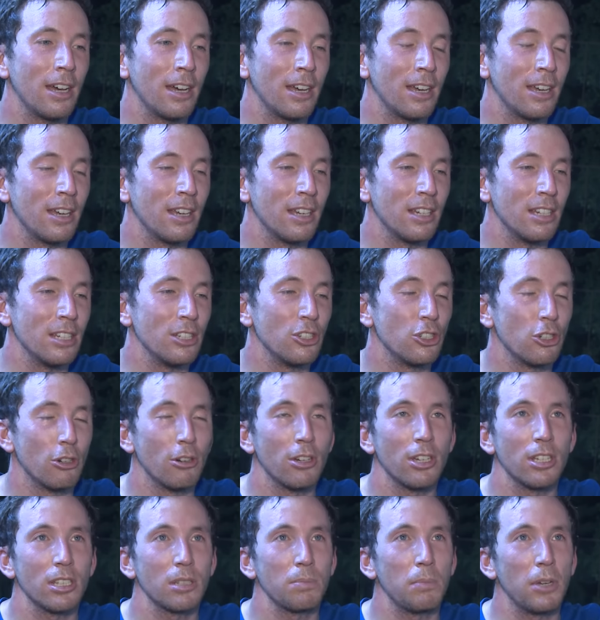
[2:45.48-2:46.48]
I
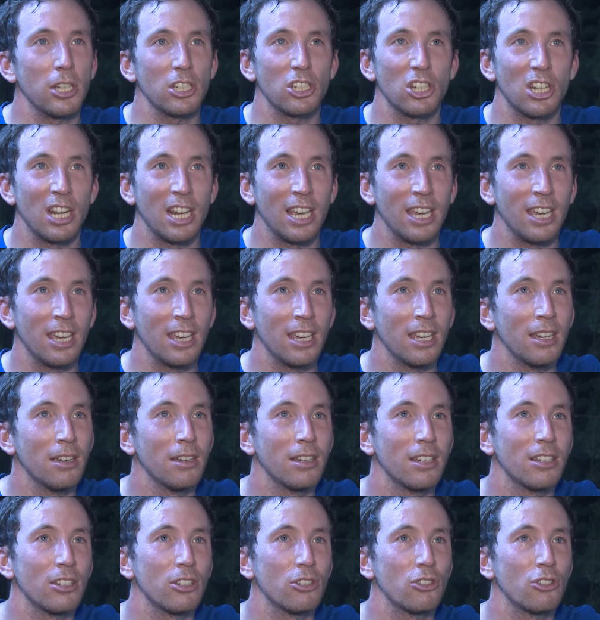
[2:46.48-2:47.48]
enjoy especially
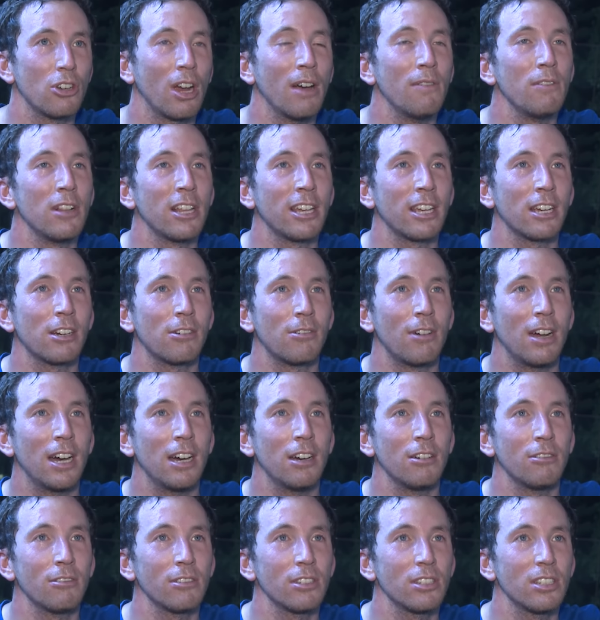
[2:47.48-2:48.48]
traveling
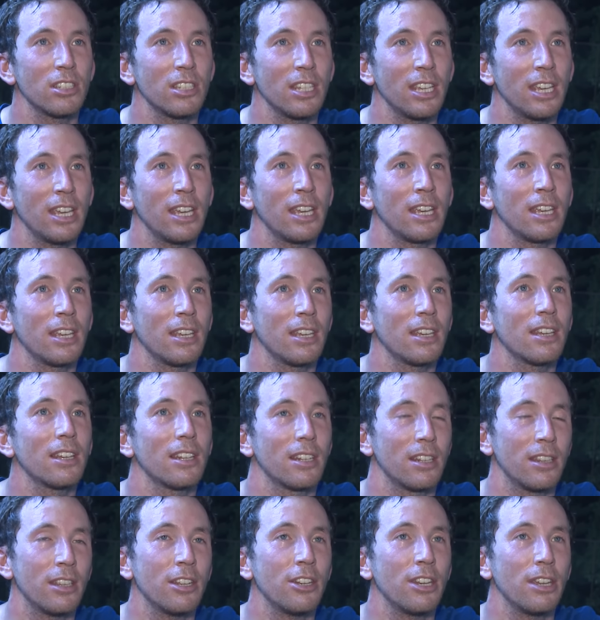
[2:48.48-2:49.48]
around, seeing
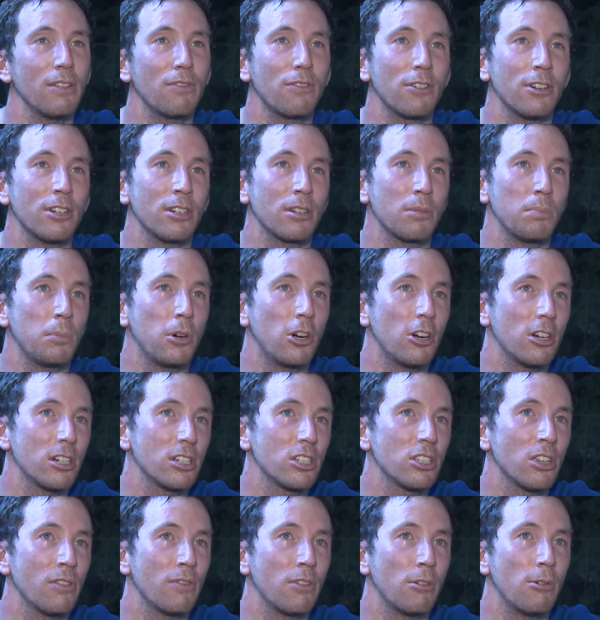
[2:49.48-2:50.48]
the different
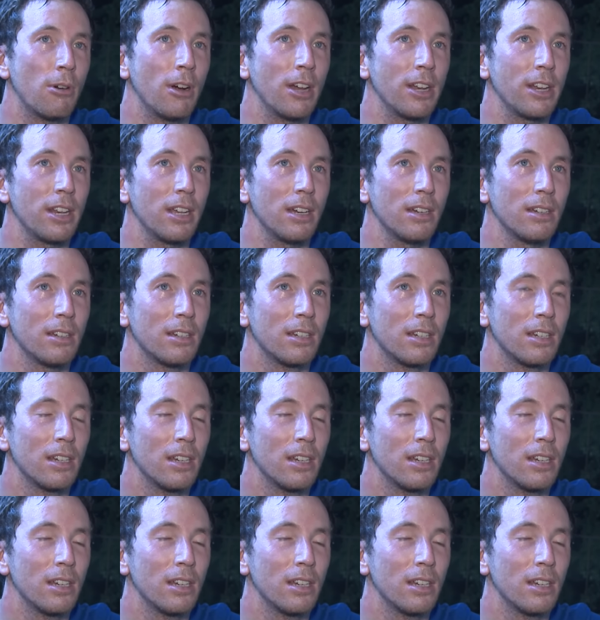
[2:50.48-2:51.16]
parts of Rwanda.